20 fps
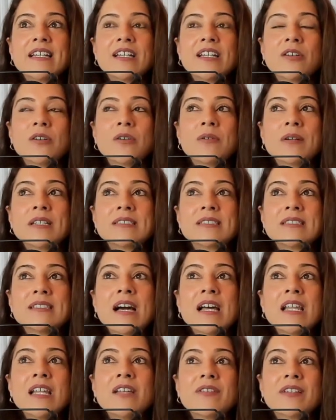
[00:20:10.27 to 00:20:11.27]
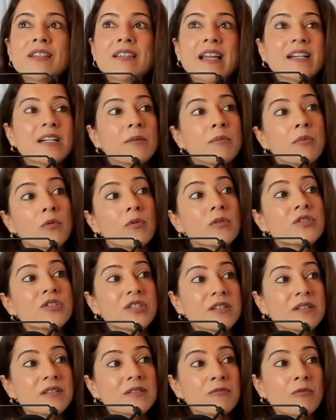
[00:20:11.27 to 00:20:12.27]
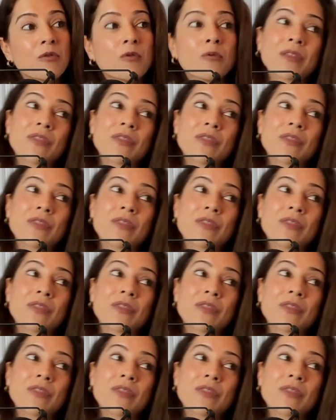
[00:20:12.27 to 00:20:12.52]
it's not even like abortion where